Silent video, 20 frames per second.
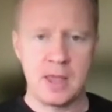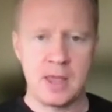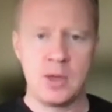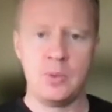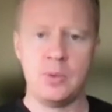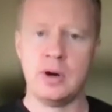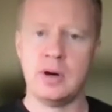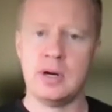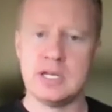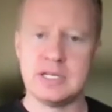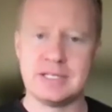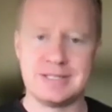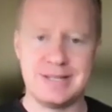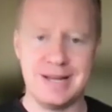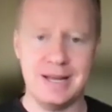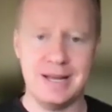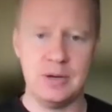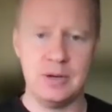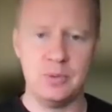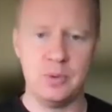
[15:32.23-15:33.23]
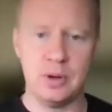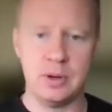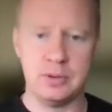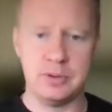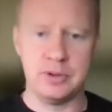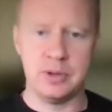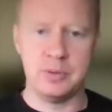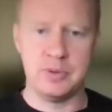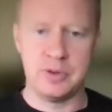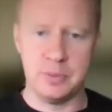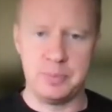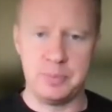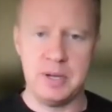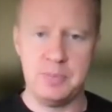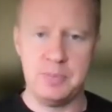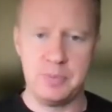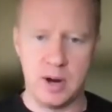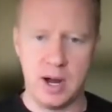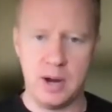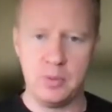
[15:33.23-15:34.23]
Where instead, the
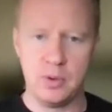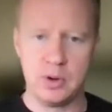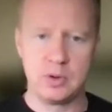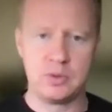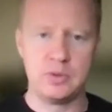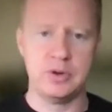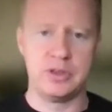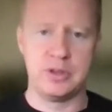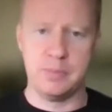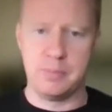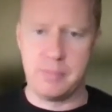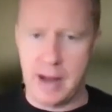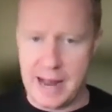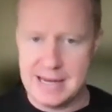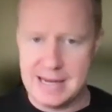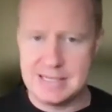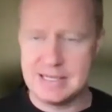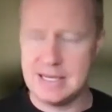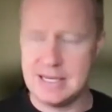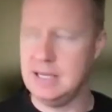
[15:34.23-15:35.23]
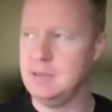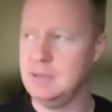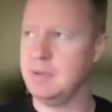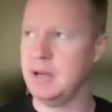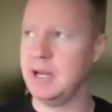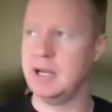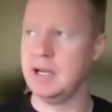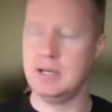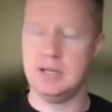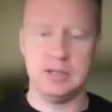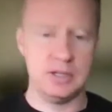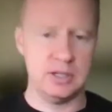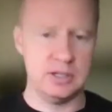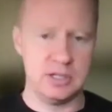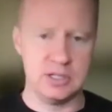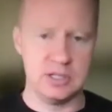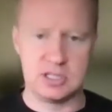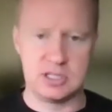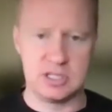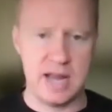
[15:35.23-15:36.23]
people I work with in my team and
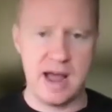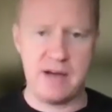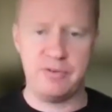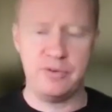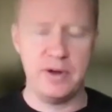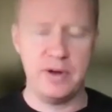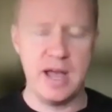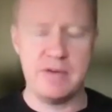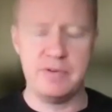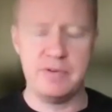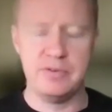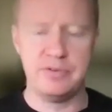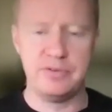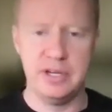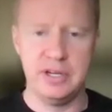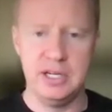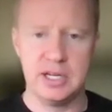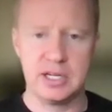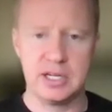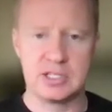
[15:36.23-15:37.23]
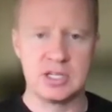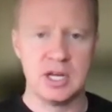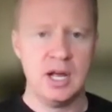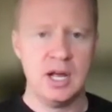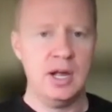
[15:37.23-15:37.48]
the staff we have in Phoenix,